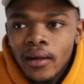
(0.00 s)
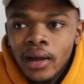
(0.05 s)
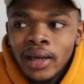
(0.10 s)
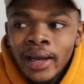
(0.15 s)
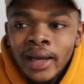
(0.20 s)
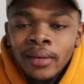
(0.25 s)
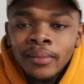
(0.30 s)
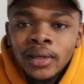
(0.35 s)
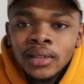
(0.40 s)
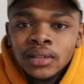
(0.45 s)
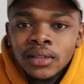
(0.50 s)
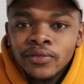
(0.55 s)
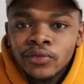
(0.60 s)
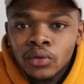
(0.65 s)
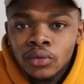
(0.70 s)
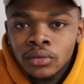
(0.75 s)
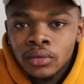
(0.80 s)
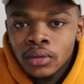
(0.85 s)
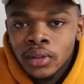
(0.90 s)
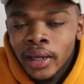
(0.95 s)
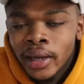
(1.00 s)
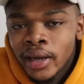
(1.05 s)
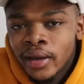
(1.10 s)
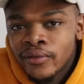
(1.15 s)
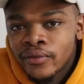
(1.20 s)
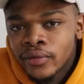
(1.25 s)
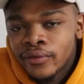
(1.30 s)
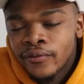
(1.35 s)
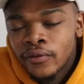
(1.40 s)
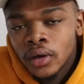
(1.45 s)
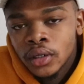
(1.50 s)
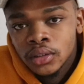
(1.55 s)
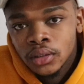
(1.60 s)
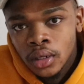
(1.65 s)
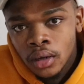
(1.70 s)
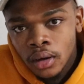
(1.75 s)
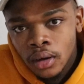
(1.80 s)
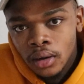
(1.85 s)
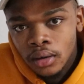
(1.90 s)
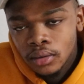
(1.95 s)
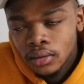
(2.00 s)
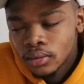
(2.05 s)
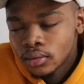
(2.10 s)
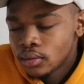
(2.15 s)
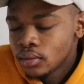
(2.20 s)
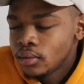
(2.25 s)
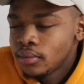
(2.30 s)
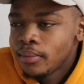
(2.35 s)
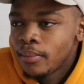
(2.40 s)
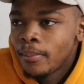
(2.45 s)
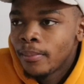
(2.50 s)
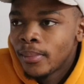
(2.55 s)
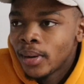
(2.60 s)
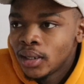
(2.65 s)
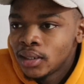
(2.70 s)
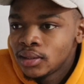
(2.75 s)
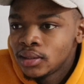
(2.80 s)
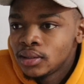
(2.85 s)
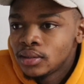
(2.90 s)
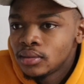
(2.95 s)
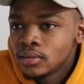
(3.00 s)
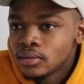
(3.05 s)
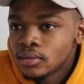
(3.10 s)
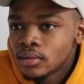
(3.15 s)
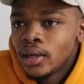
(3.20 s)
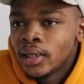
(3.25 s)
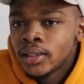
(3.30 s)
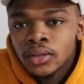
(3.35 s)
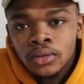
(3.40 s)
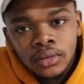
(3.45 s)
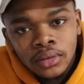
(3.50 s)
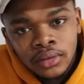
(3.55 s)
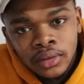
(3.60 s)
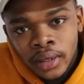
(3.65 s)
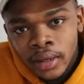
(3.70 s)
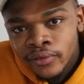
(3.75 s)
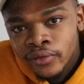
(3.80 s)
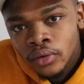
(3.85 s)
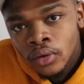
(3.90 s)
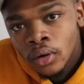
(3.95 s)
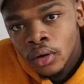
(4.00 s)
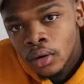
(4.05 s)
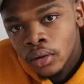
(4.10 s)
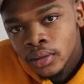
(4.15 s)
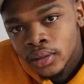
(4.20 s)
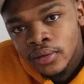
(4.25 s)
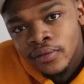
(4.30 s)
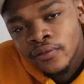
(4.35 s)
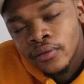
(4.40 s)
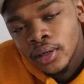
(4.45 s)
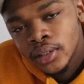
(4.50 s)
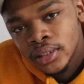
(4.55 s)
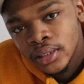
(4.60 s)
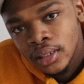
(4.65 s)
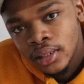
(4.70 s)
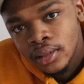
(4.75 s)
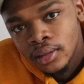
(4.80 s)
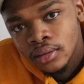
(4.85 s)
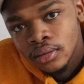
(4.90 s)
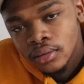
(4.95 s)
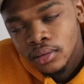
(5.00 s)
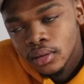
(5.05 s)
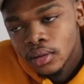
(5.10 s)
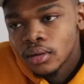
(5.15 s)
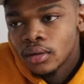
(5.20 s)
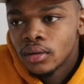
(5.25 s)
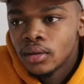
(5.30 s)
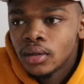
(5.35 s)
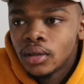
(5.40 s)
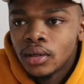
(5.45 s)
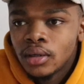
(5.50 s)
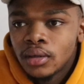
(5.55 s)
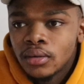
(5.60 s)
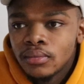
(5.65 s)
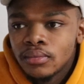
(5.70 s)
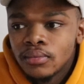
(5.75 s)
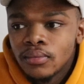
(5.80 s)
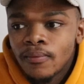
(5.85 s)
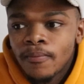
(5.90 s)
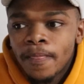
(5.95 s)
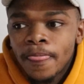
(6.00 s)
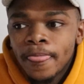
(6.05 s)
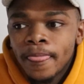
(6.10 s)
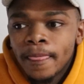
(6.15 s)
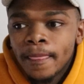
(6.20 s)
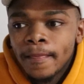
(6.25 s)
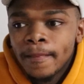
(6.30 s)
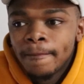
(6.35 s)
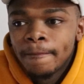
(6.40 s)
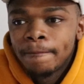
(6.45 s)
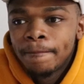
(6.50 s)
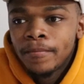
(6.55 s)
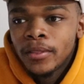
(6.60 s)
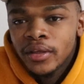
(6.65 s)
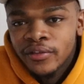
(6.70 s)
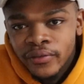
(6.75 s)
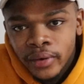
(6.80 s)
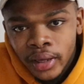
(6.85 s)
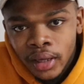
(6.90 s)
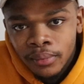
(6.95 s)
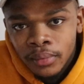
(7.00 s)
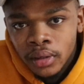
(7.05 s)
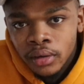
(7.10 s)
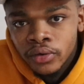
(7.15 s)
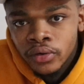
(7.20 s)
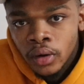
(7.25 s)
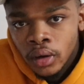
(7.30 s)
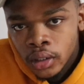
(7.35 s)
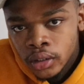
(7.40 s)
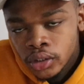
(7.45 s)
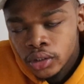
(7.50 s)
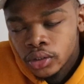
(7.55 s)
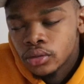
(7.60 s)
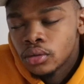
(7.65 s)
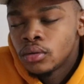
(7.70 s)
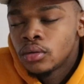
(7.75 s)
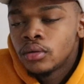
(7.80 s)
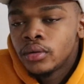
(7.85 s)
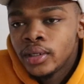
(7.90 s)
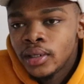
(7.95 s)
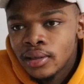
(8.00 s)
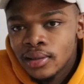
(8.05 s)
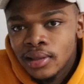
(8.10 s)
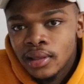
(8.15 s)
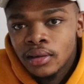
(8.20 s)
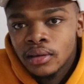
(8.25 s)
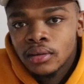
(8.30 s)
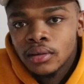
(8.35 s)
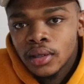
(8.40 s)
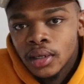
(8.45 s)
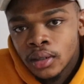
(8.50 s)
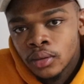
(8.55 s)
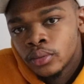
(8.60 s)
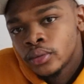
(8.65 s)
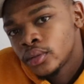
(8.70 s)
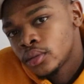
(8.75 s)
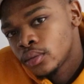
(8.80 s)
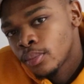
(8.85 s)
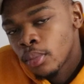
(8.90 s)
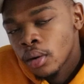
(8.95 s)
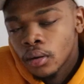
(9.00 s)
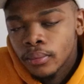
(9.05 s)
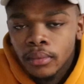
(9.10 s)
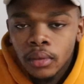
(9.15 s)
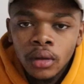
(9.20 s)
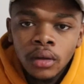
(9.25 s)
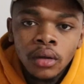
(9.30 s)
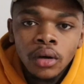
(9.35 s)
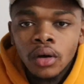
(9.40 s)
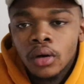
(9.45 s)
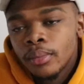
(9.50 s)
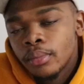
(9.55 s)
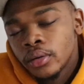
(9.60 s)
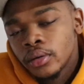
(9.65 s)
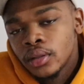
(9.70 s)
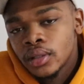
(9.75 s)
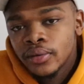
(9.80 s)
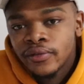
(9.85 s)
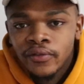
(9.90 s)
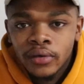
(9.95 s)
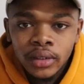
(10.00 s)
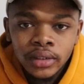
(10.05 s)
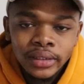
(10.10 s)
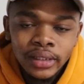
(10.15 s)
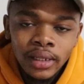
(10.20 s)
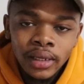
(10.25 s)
I myself don't drive a fast car, but I never hog the fast lane. Um, if I am in a rush or anything, I will hop on the fast